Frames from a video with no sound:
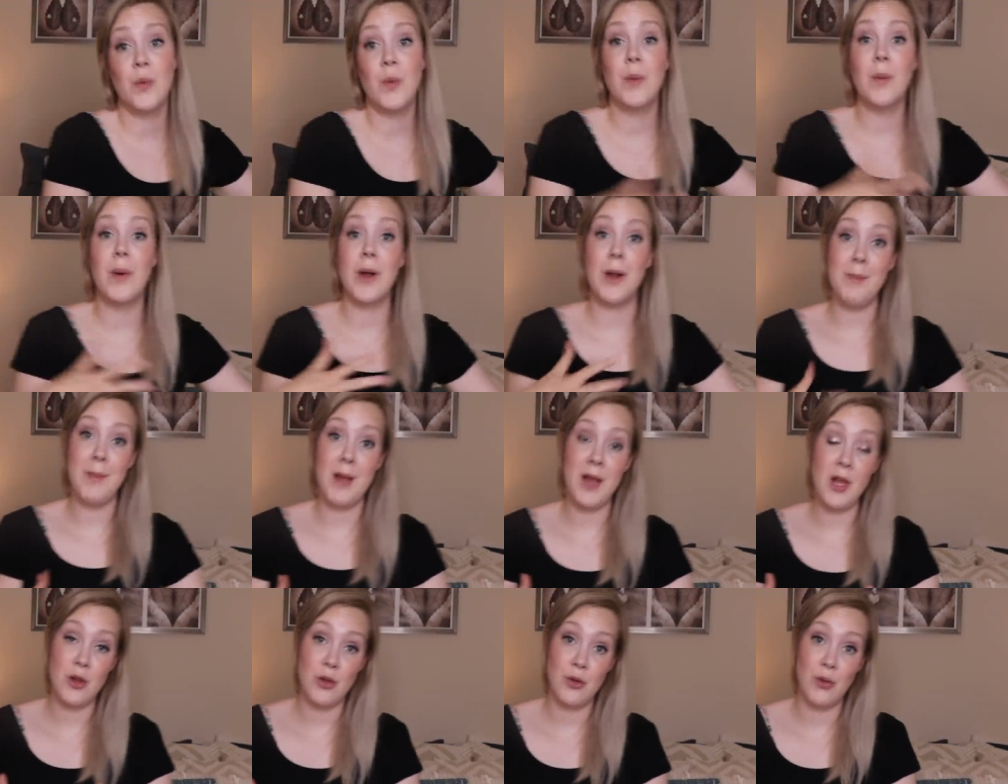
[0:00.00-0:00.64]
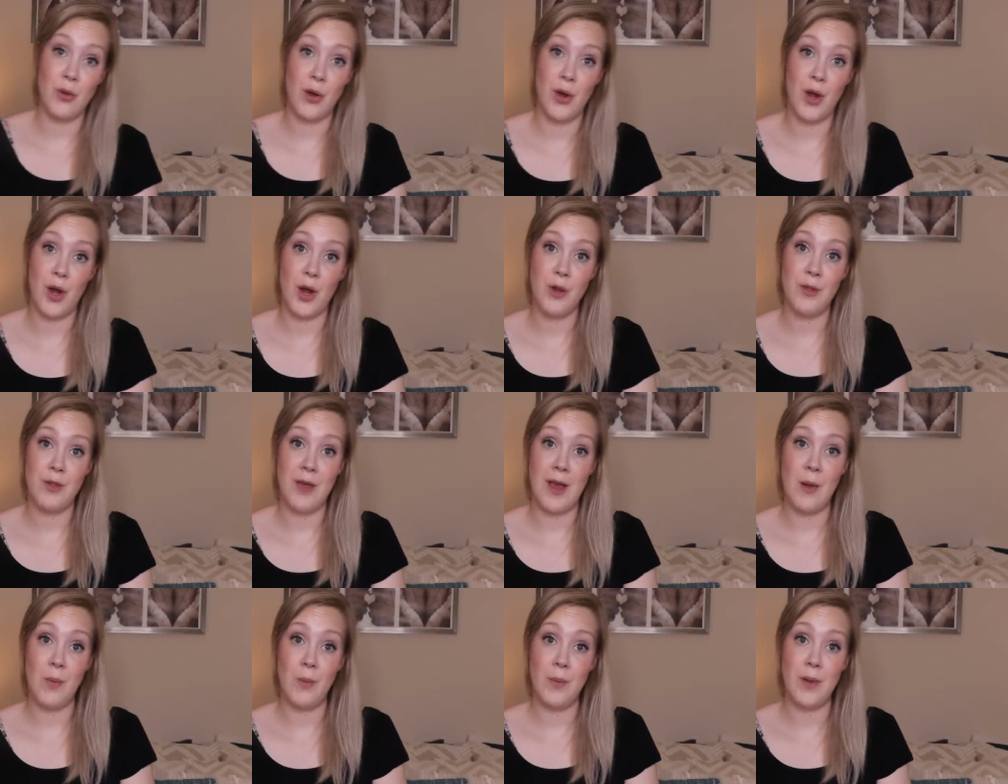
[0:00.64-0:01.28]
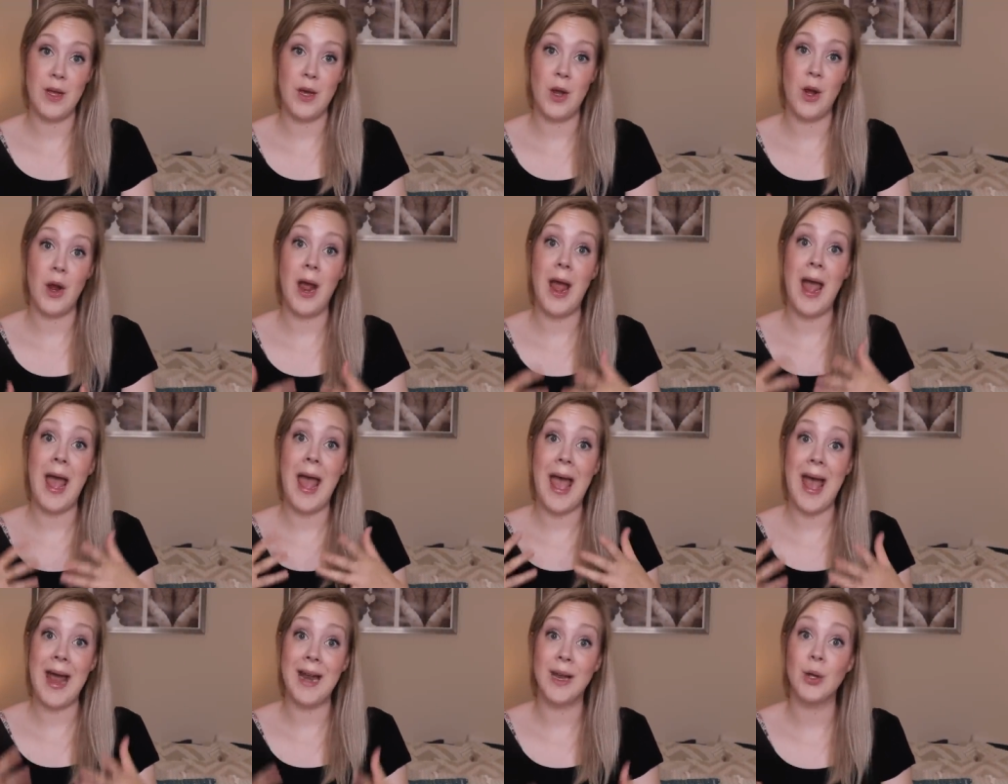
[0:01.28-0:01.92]
we want to make sure that we are
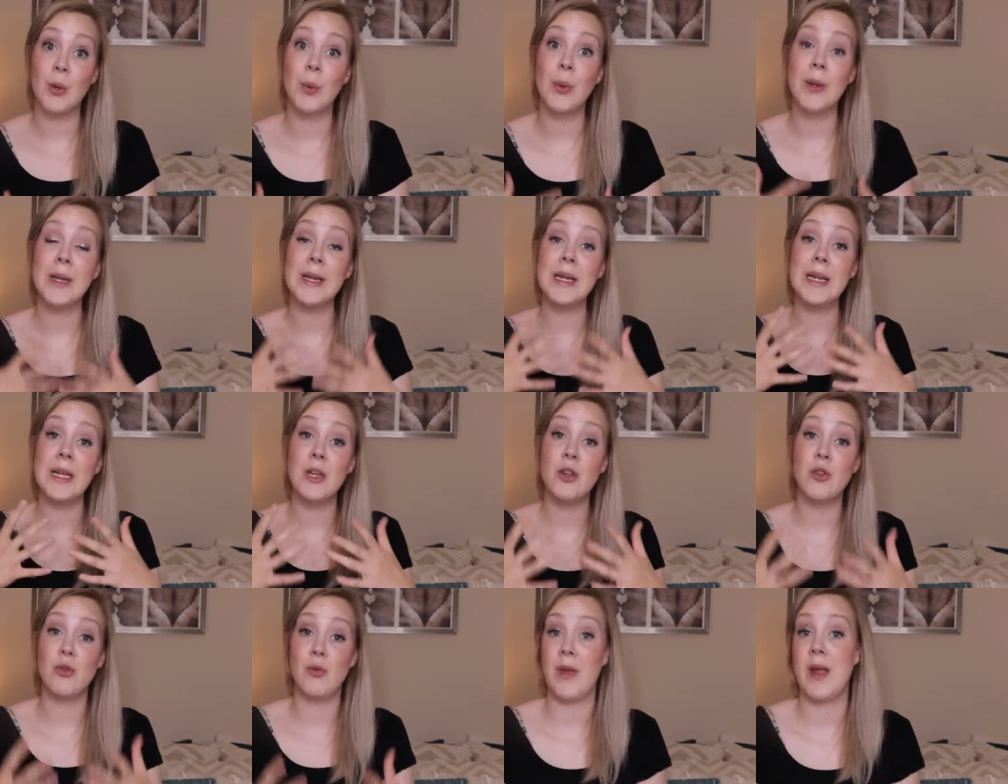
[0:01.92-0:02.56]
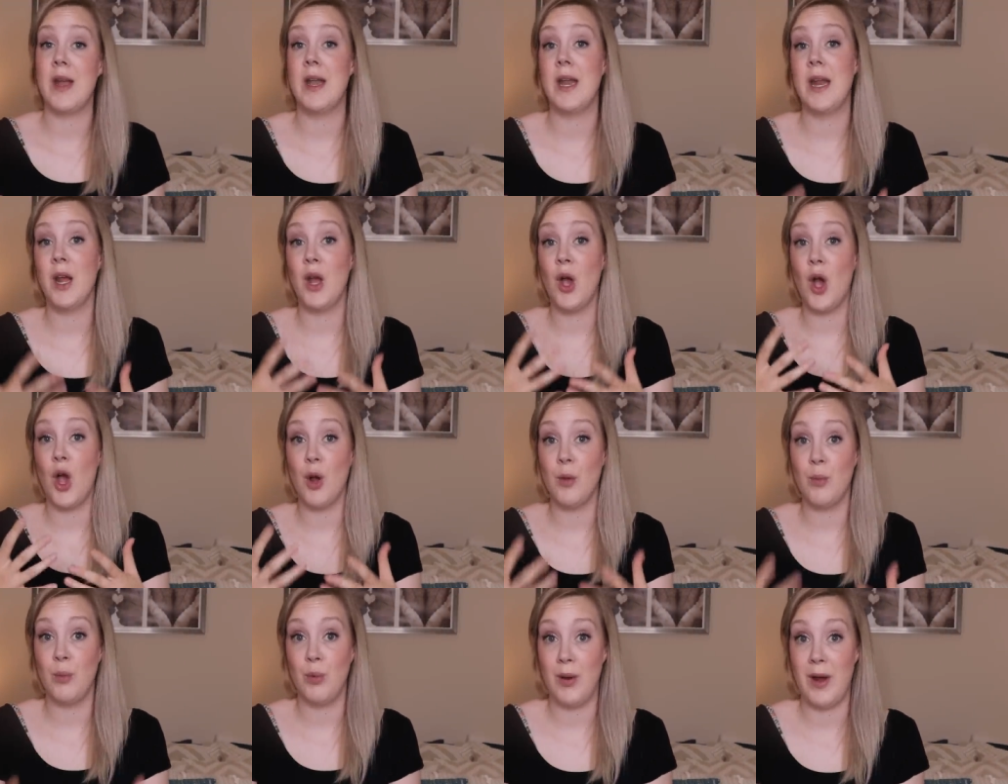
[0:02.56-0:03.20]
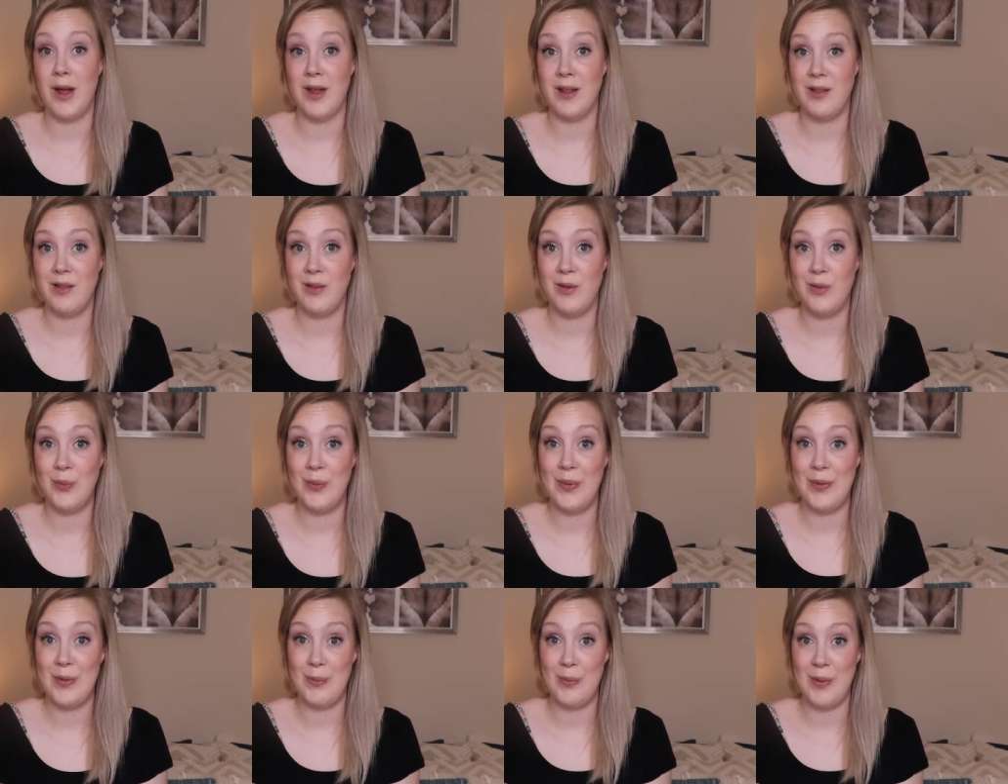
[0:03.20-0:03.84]
adequately draining our breast
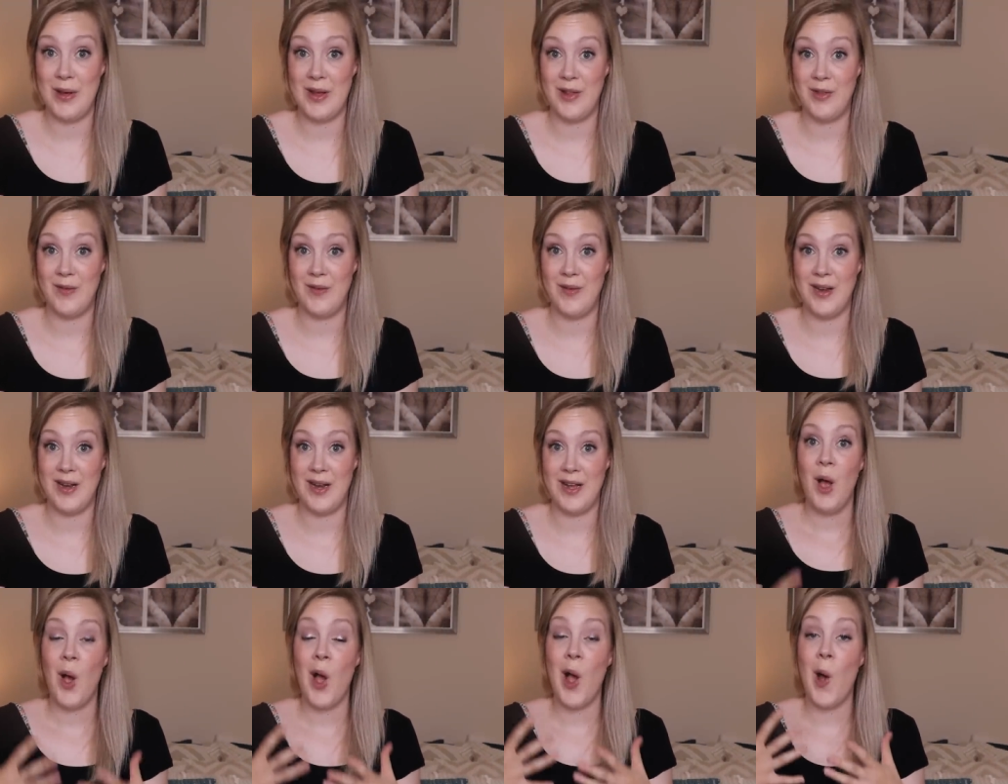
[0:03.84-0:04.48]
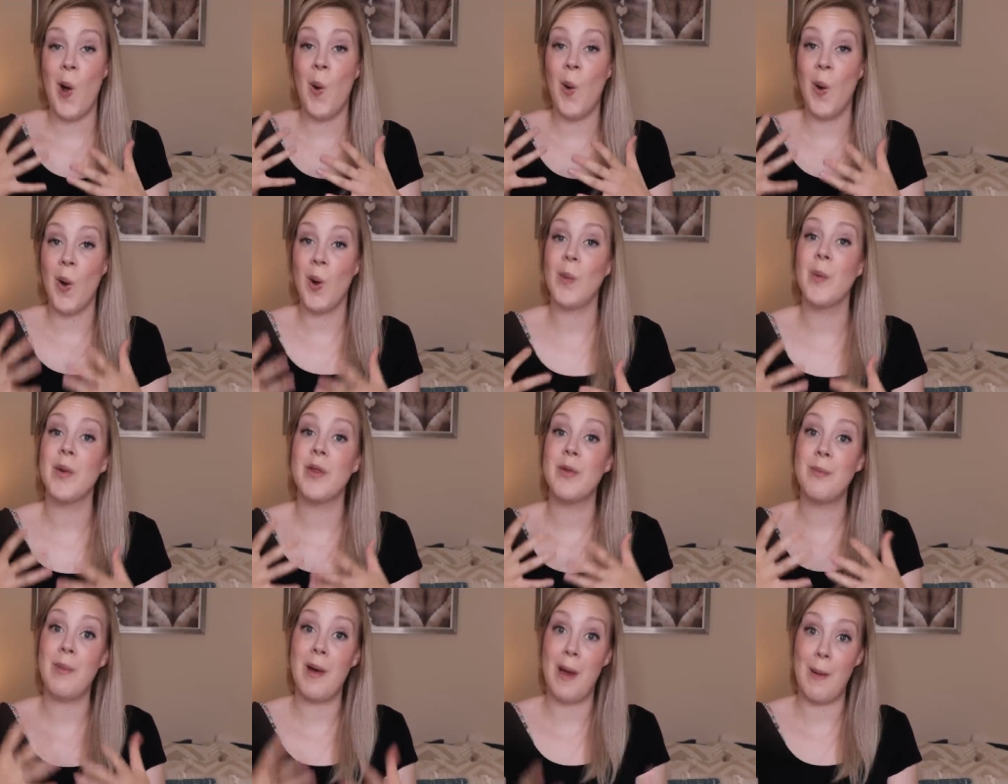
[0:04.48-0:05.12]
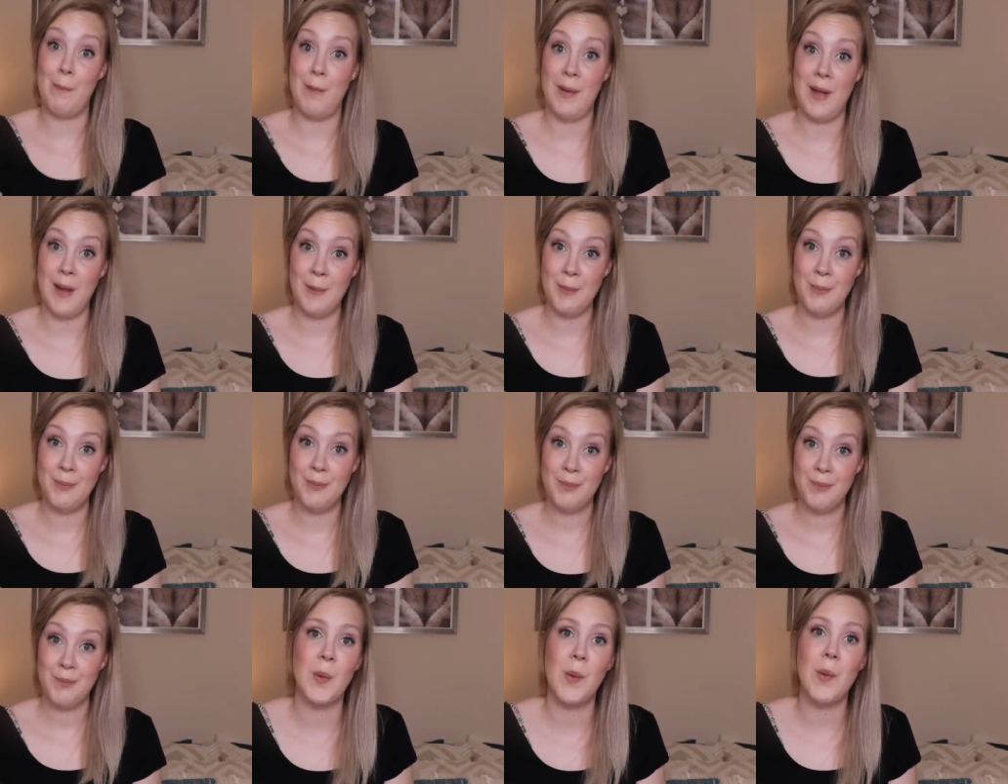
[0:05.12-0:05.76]
with breastfeeding or with pumping.
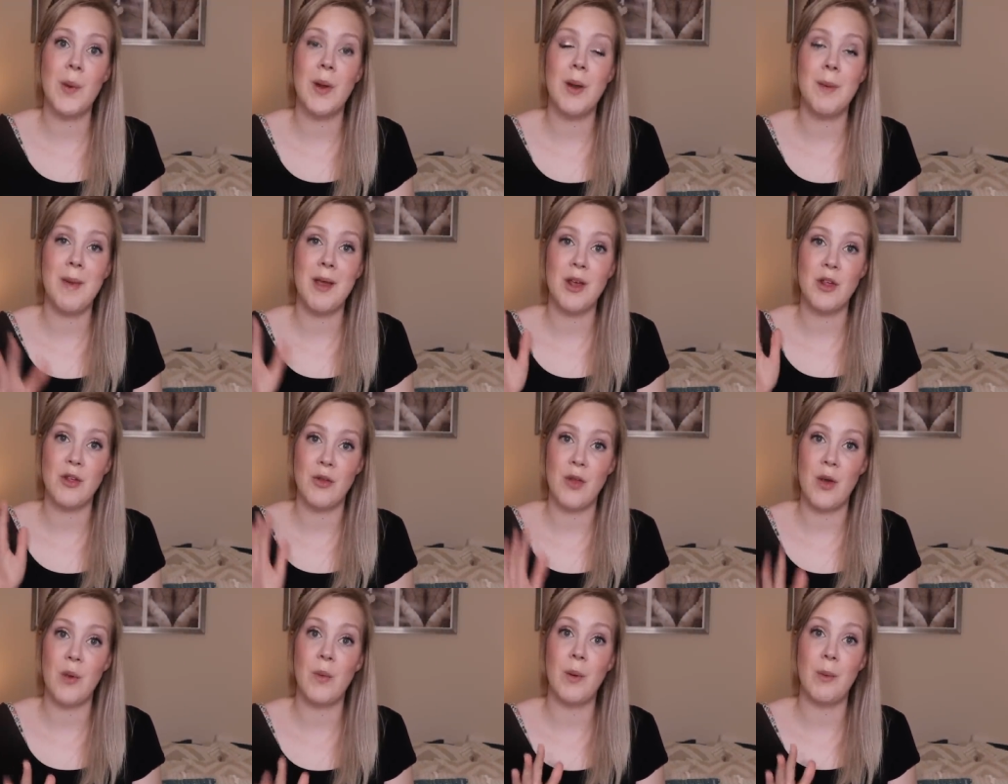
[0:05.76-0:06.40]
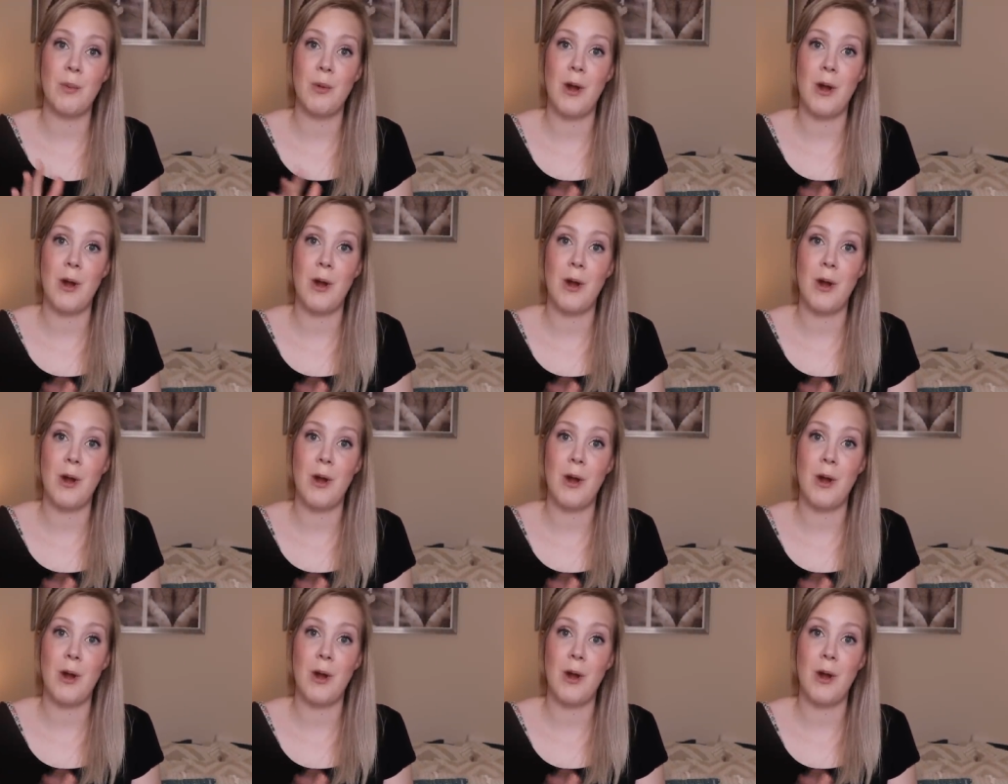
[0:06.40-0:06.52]
We want to make sure that we're